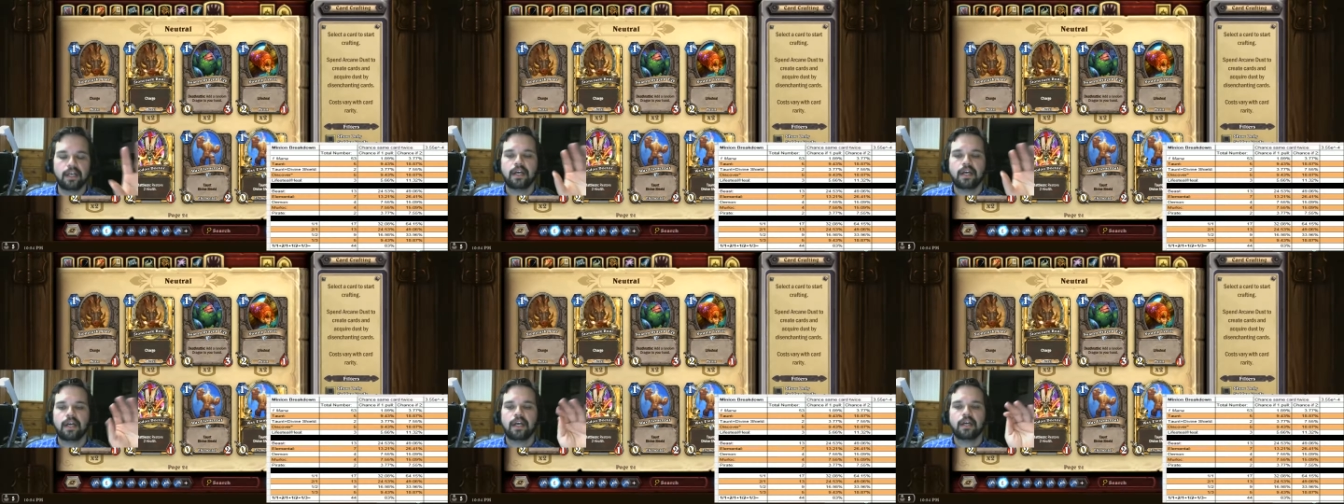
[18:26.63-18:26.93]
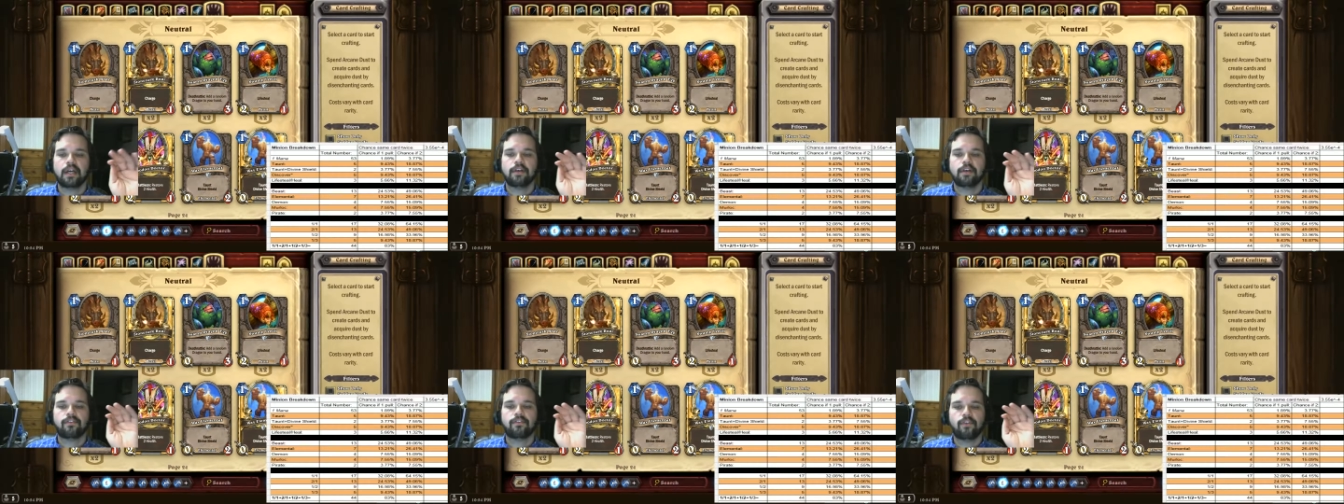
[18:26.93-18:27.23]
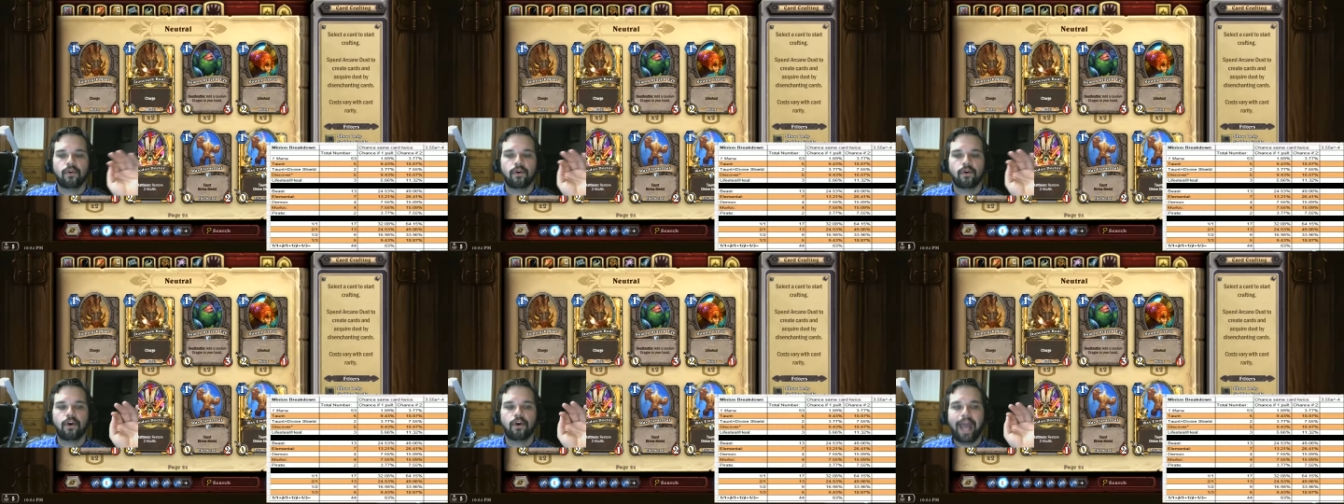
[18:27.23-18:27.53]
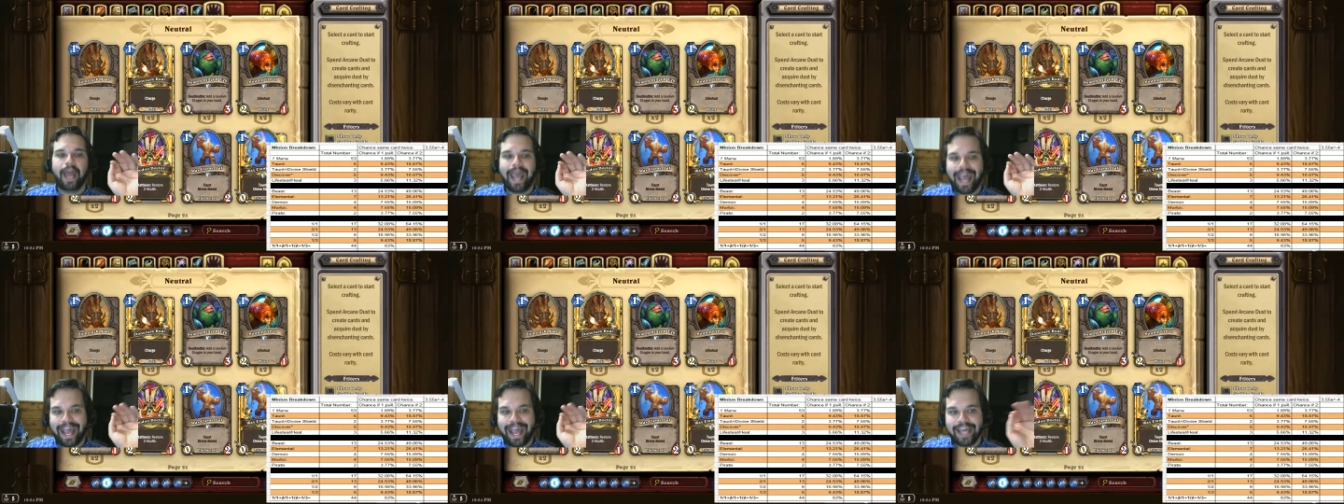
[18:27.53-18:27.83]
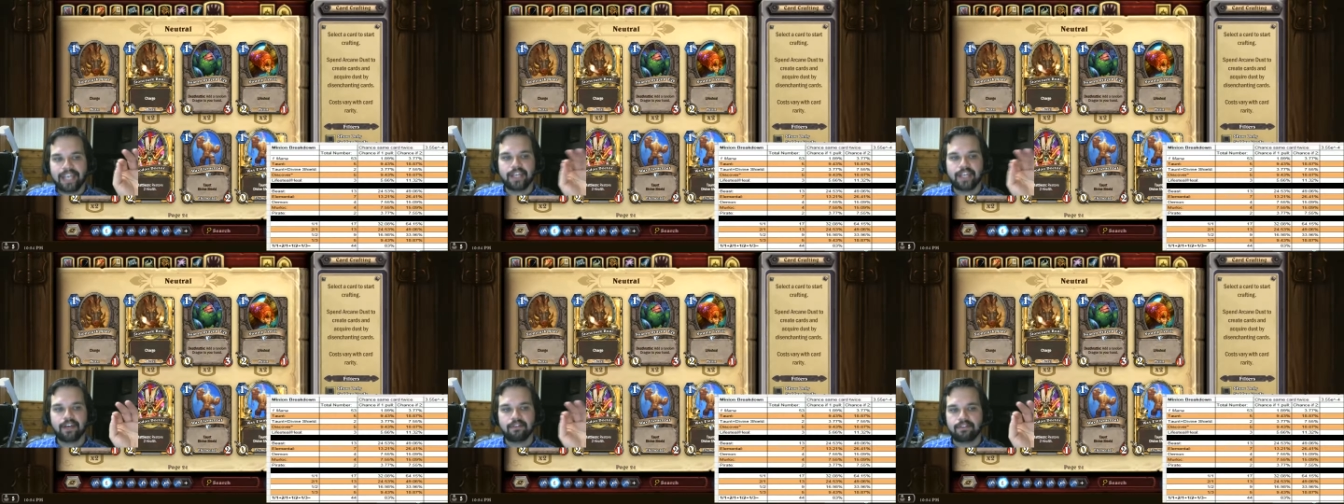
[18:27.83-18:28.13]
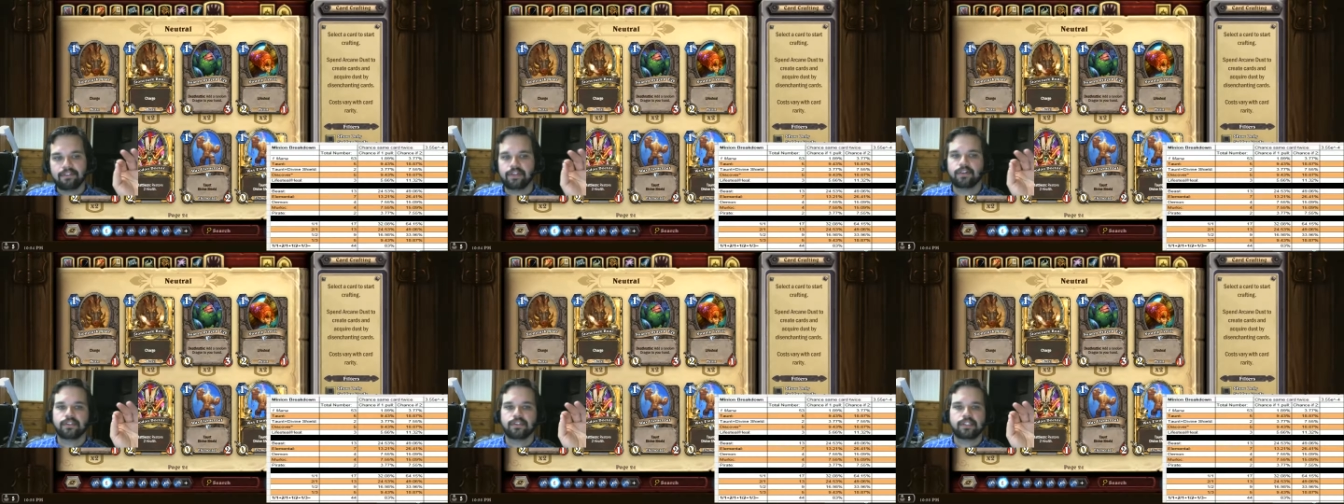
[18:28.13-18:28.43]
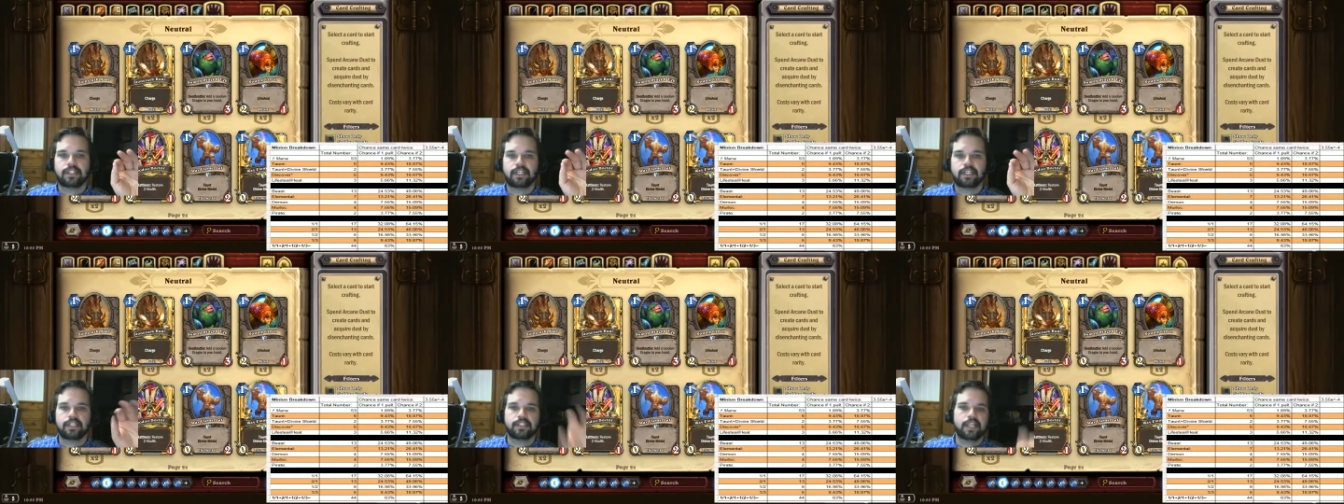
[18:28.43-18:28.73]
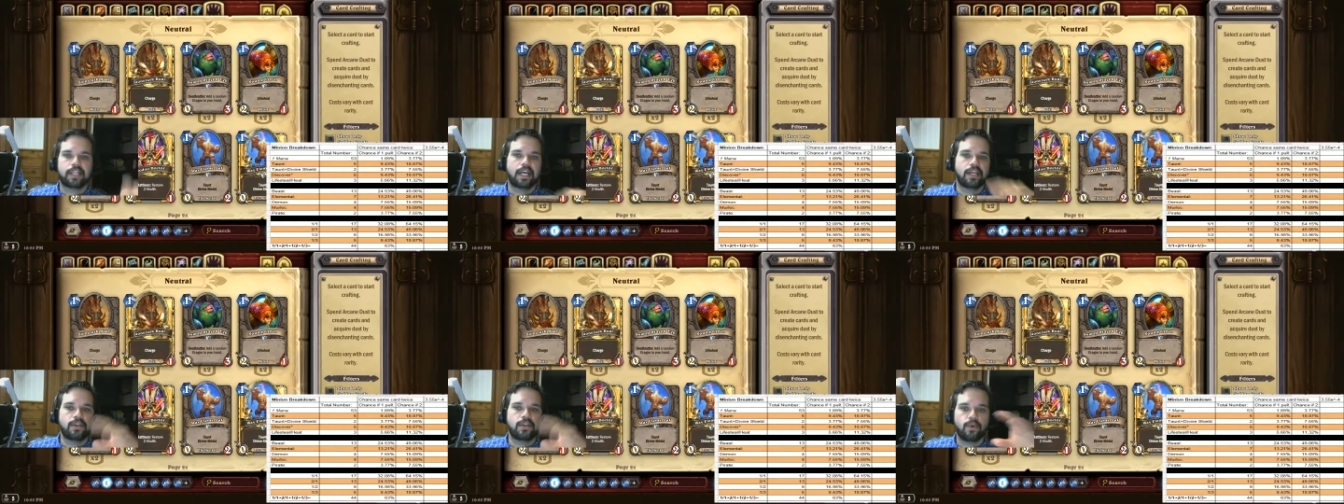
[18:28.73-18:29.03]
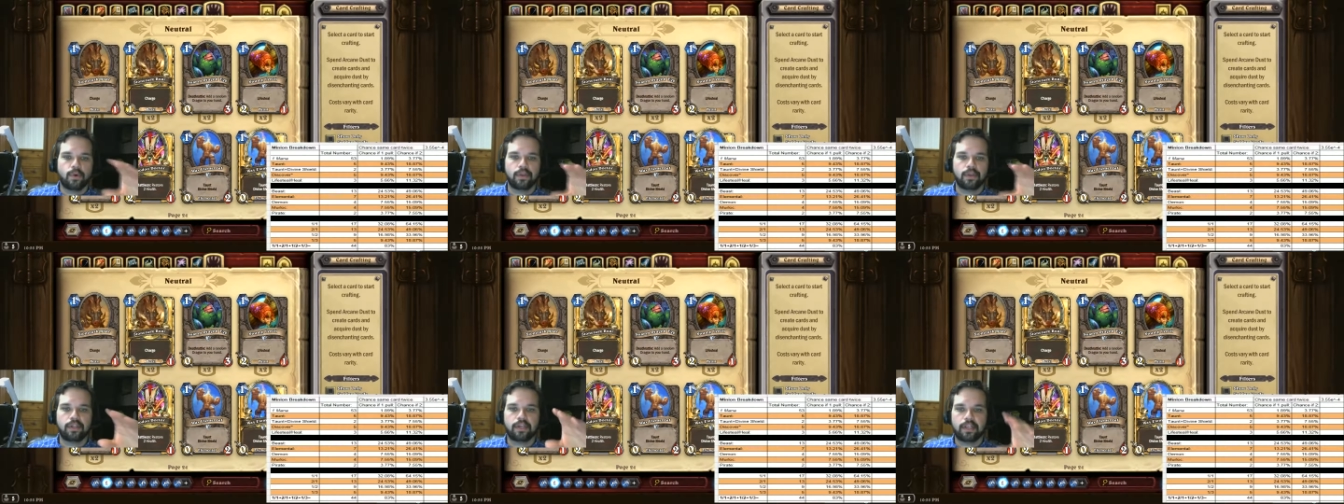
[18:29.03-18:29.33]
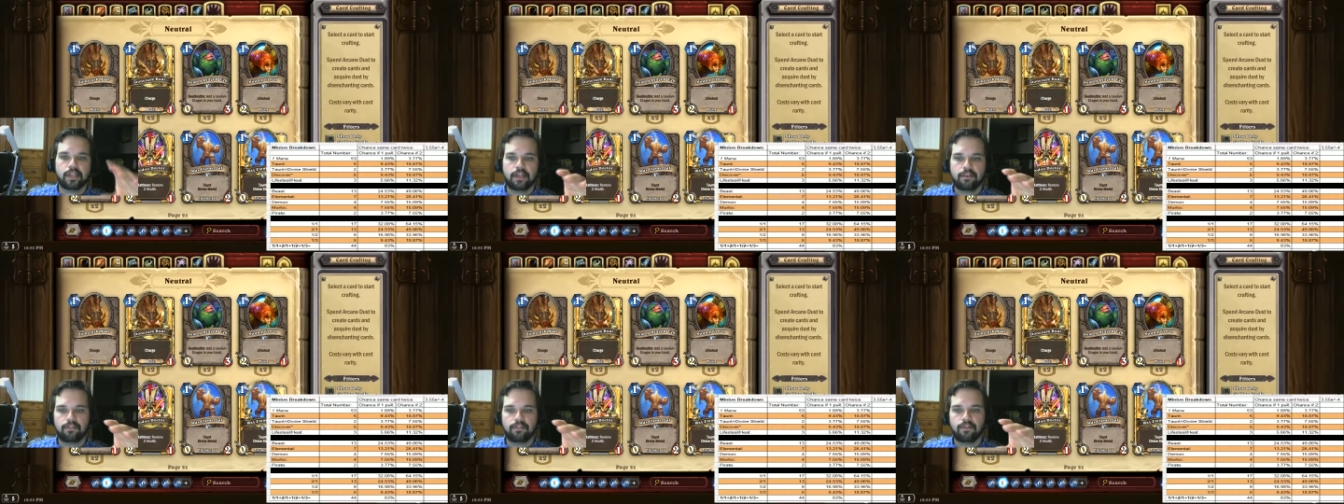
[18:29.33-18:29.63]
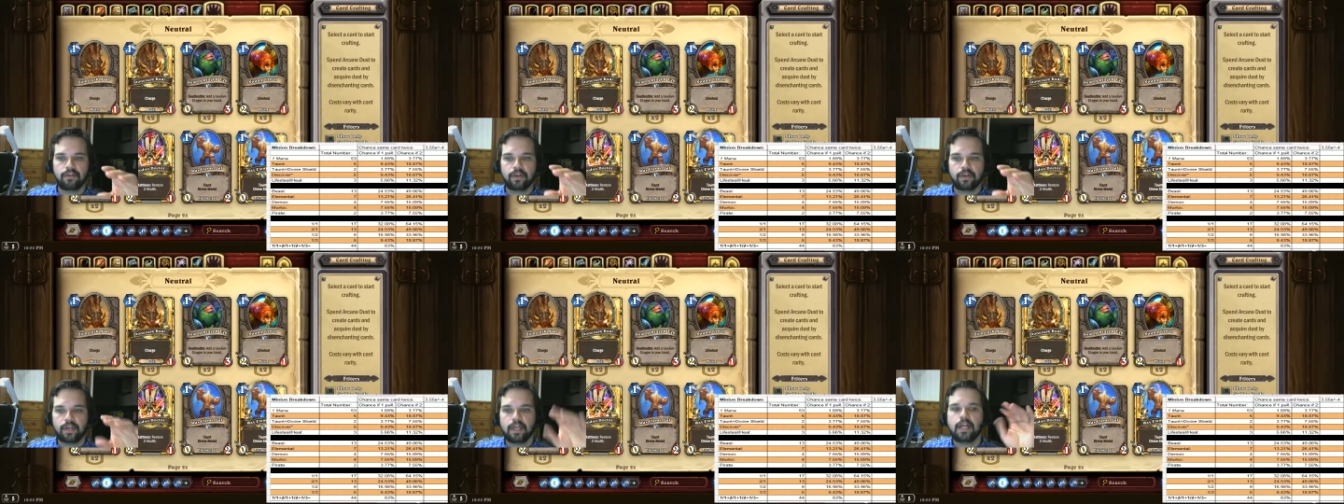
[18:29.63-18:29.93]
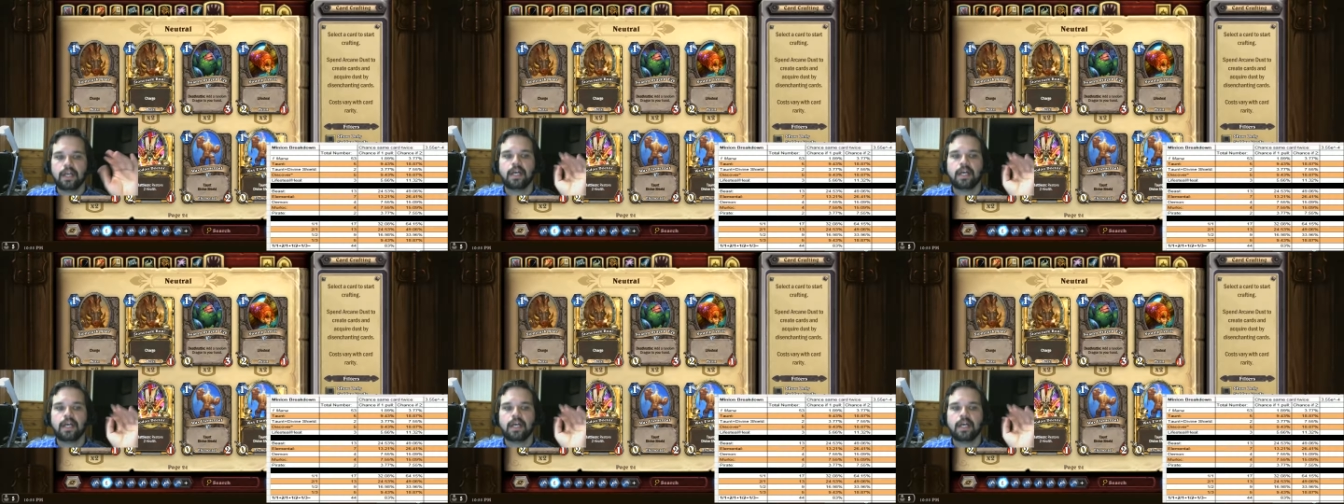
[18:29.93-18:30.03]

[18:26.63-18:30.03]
for any of those things that you're looking for.